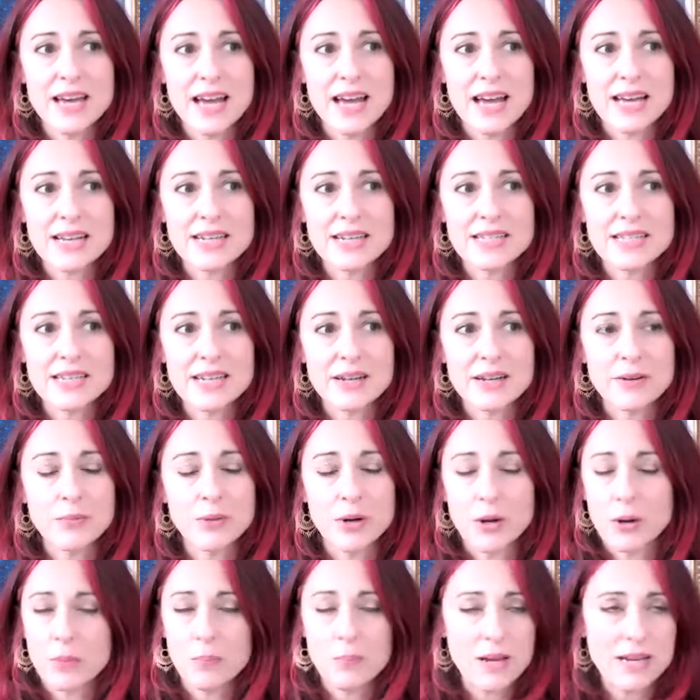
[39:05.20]
that,
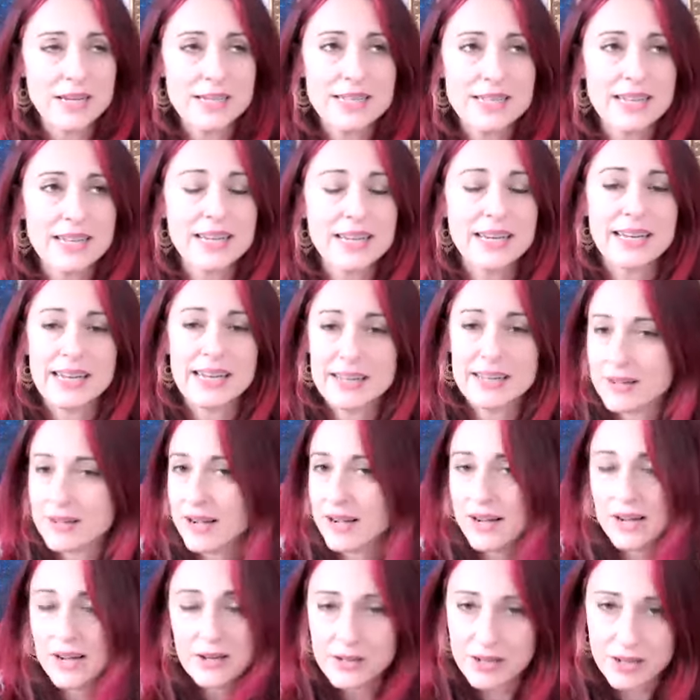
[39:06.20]
well, basically,
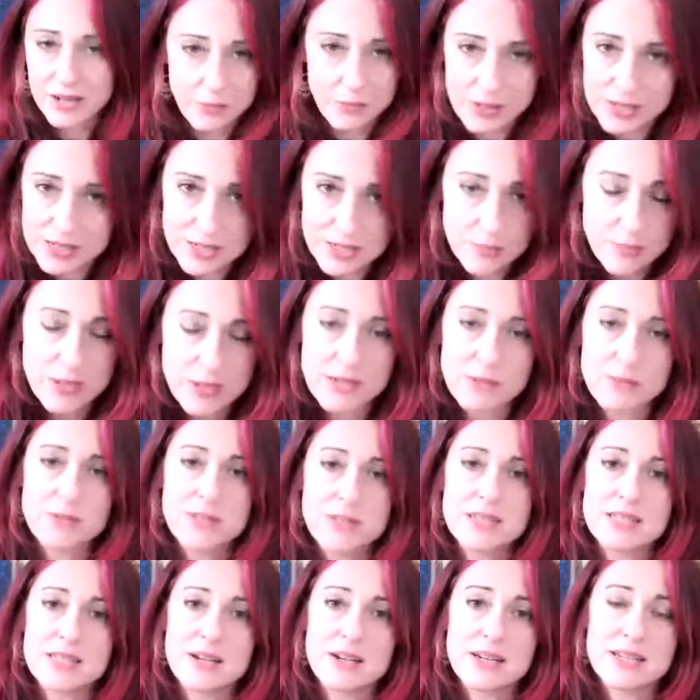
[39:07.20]
I, I went to bed
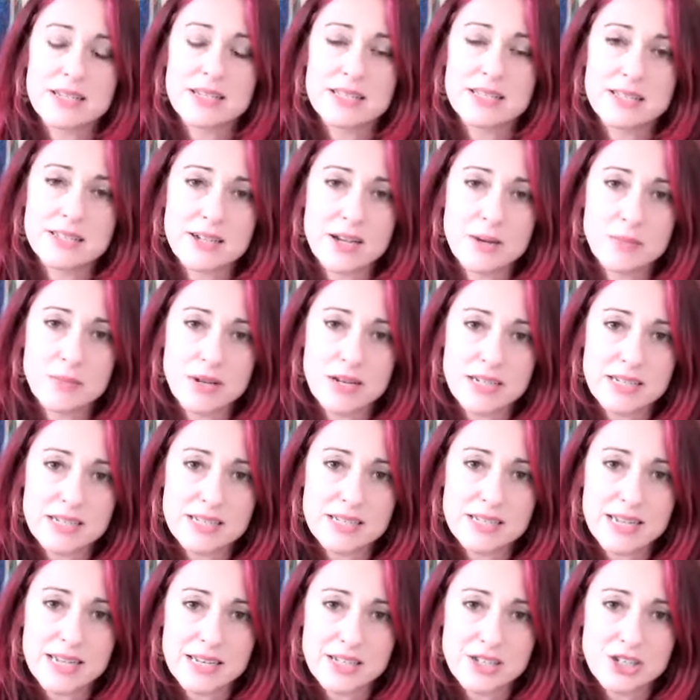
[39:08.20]
with this highest timeline
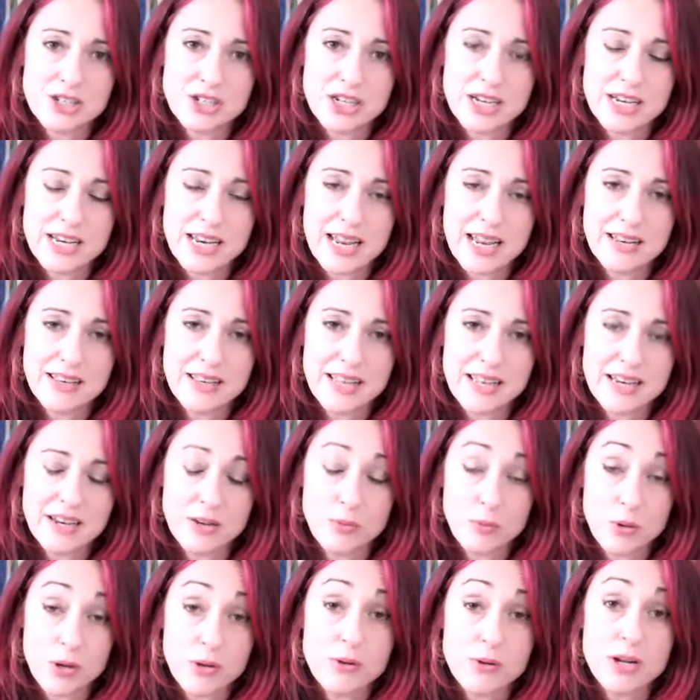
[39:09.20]
intention. And then
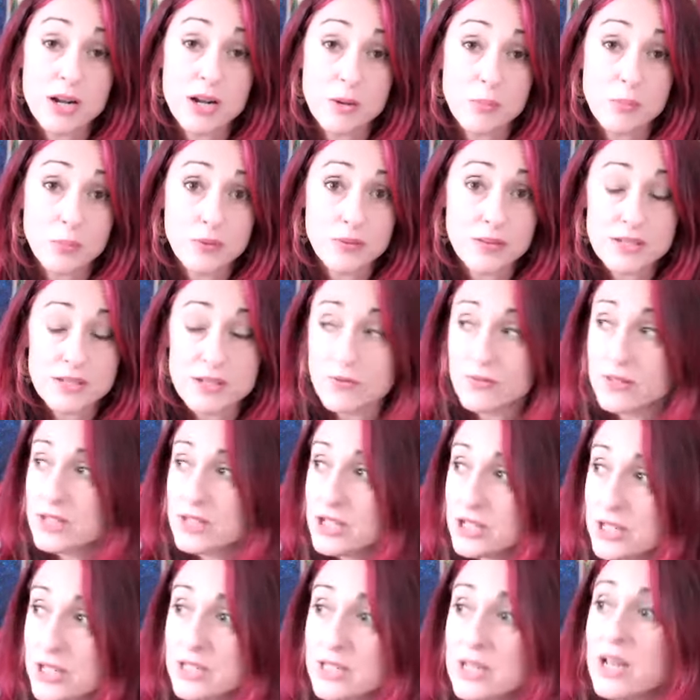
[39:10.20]
I woke up with this
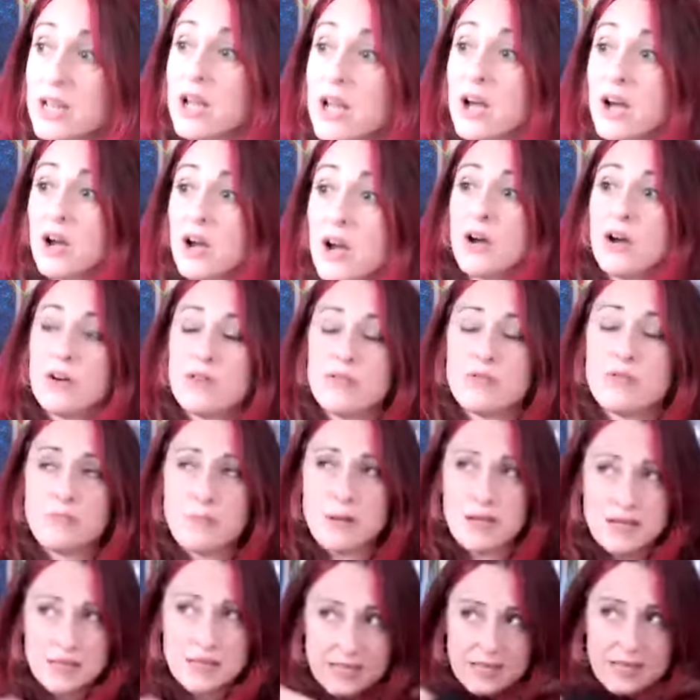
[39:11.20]
vision of
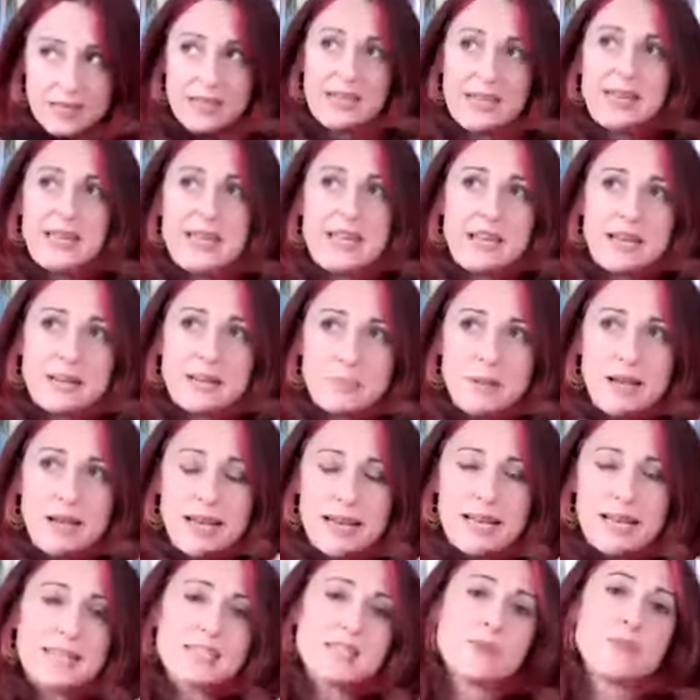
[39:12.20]
basically a
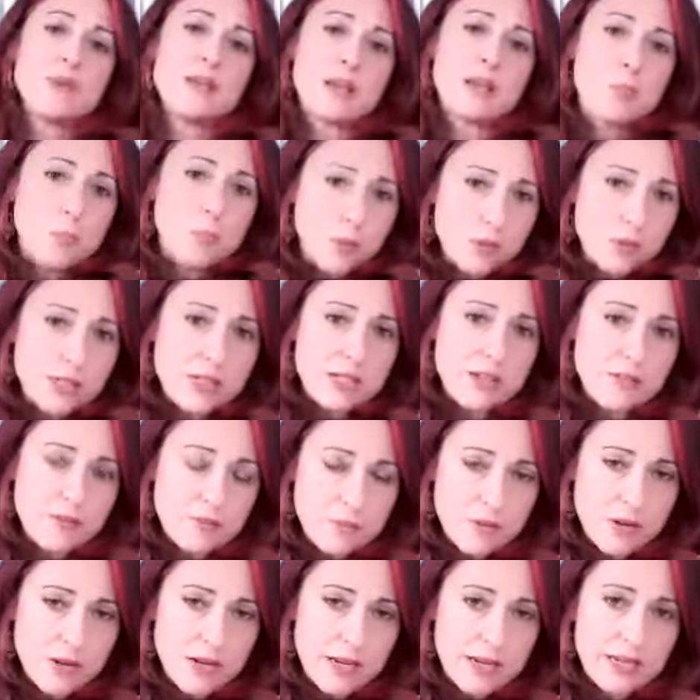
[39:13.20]
plasmic body
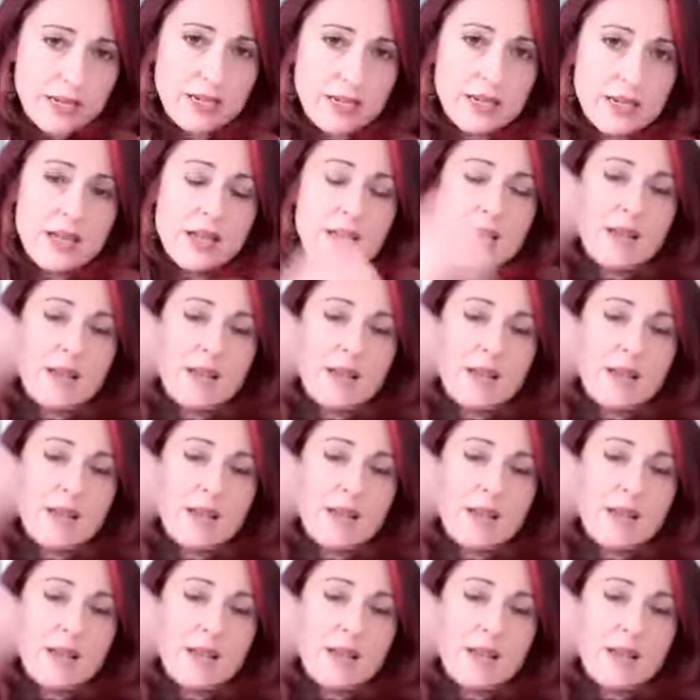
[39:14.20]
of mine,